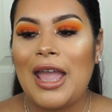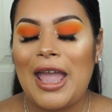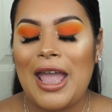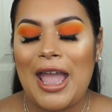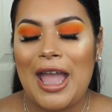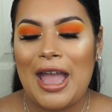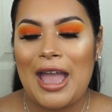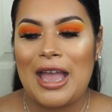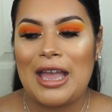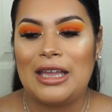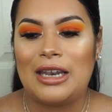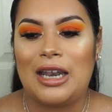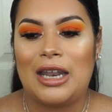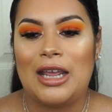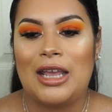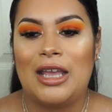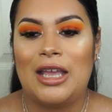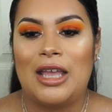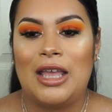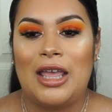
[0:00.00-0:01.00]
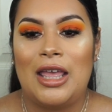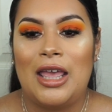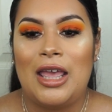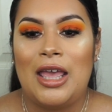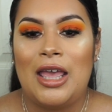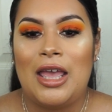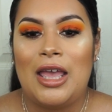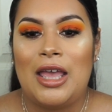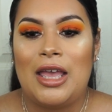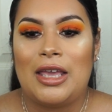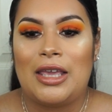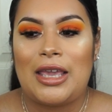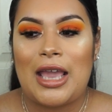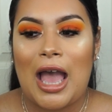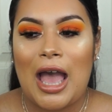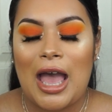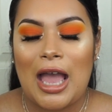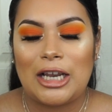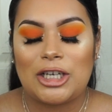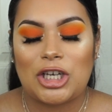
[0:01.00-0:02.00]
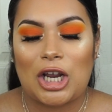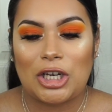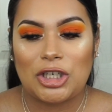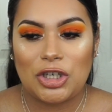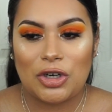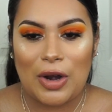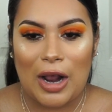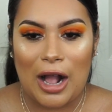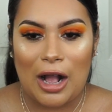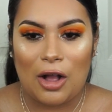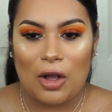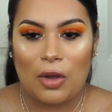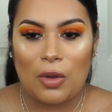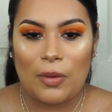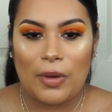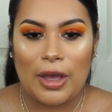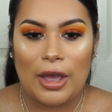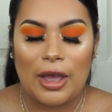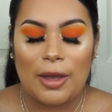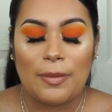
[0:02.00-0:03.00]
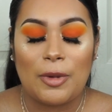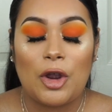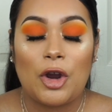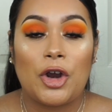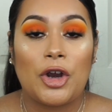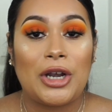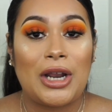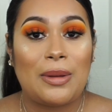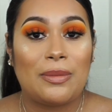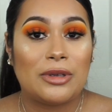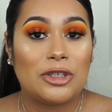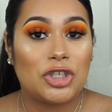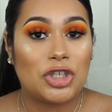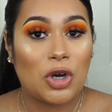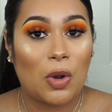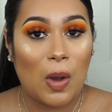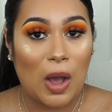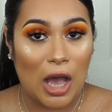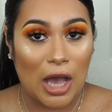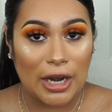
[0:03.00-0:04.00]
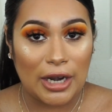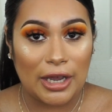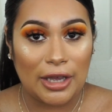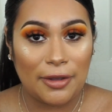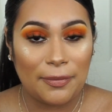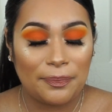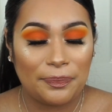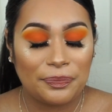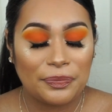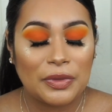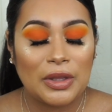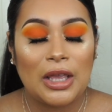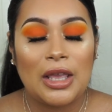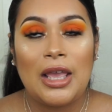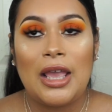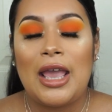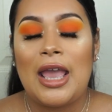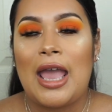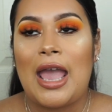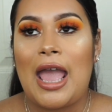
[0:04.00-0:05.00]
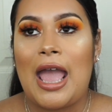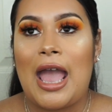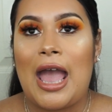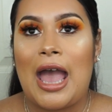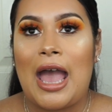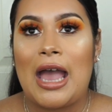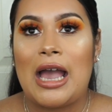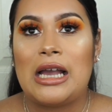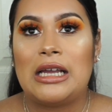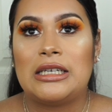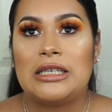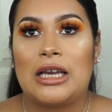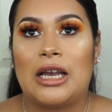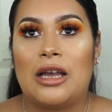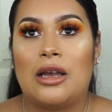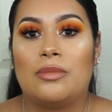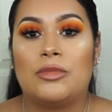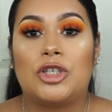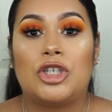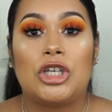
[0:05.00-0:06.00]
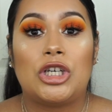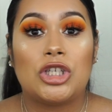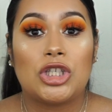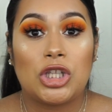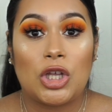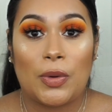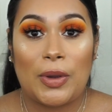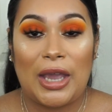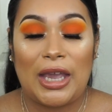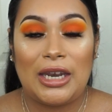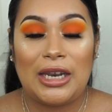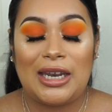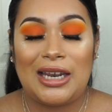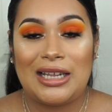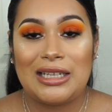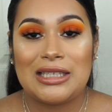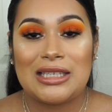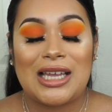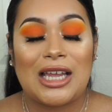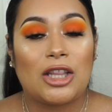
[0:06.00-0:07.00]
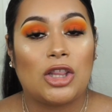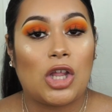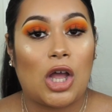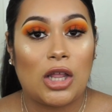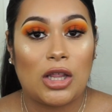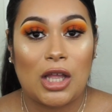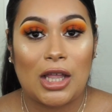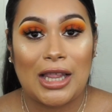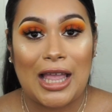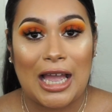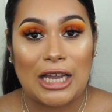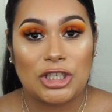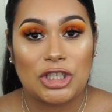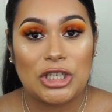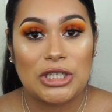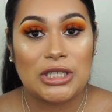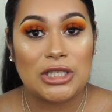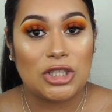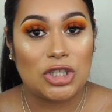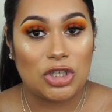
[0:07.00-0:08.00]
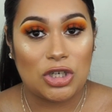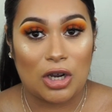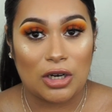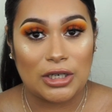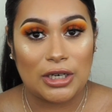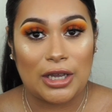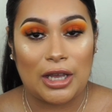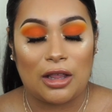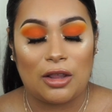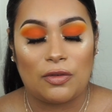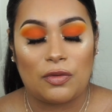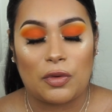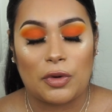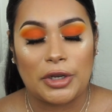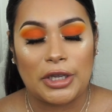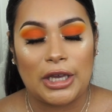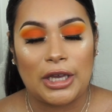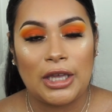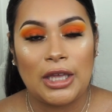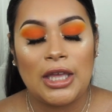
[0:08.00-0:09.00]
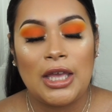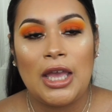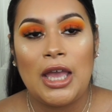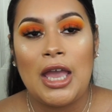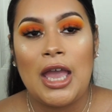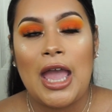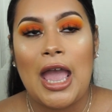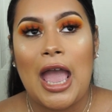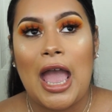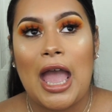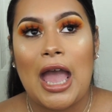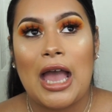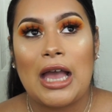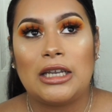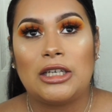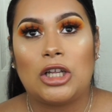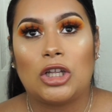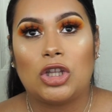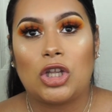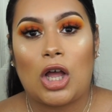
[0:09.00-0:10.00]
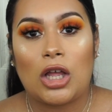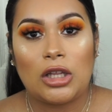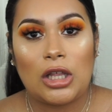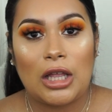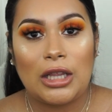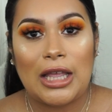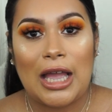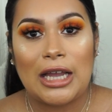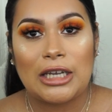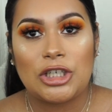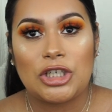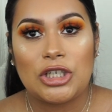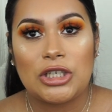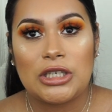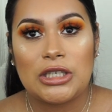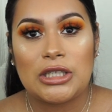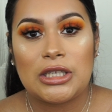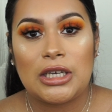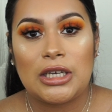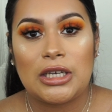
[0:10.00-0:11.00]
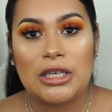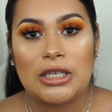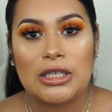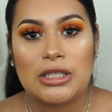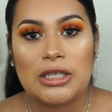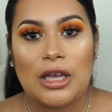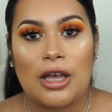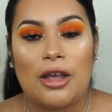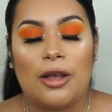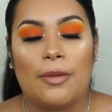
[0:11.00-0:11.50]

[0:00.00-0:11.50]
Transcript: And yeah, I checked her out. Her name is Johanna, and she is located inside Lala Lashes in Stockton, California. And Lala Lashes is